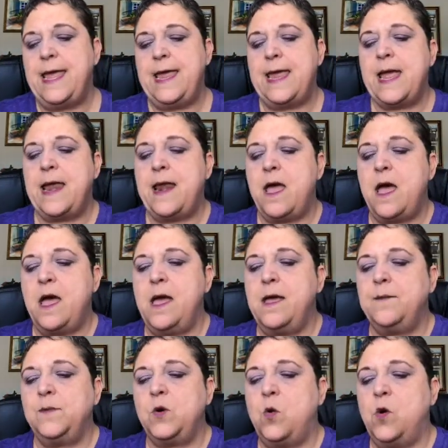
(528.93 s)
and
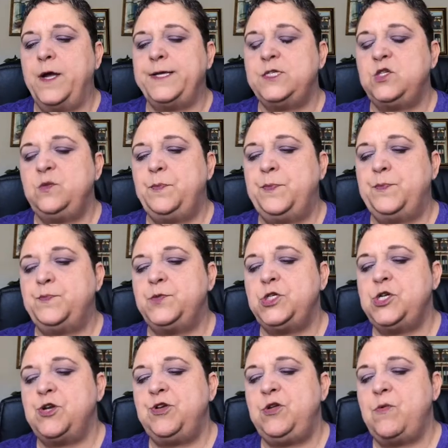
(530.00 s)
I'm going to
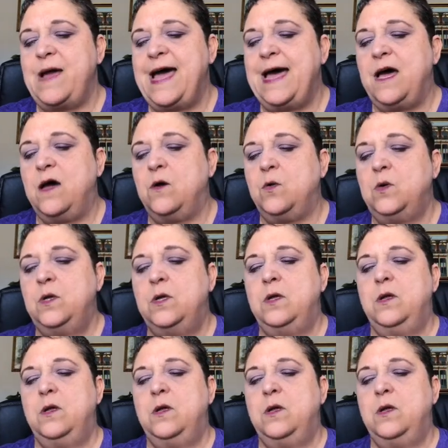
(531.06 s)
show you how